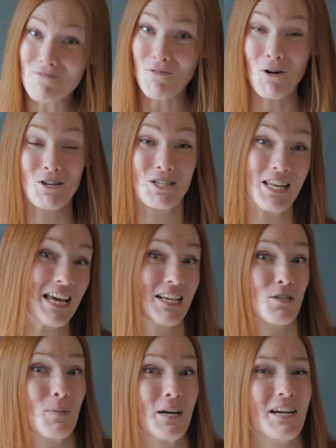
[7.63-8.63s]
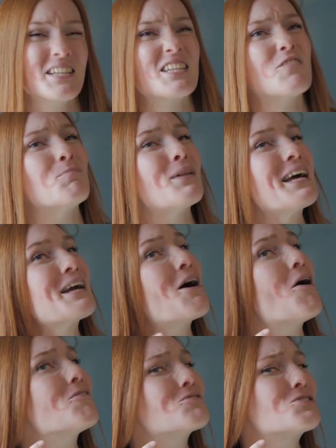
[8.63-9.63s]
unfortunate experience of playing
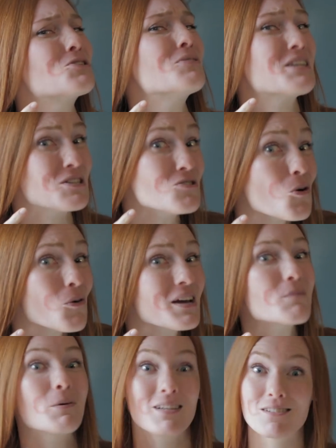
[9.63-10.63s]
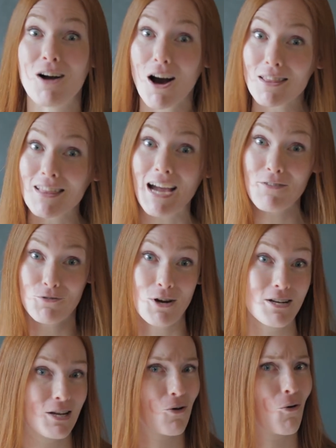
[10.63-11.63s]
host to an annoying but
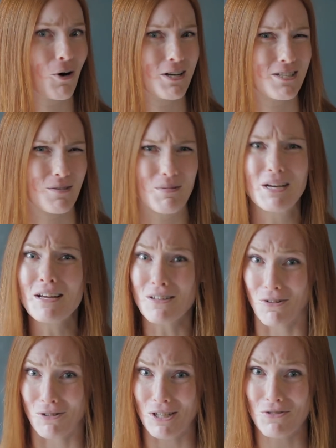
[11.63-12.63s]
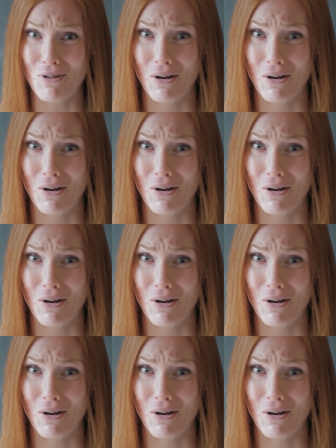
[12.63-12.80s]
non-life-threatening organism known as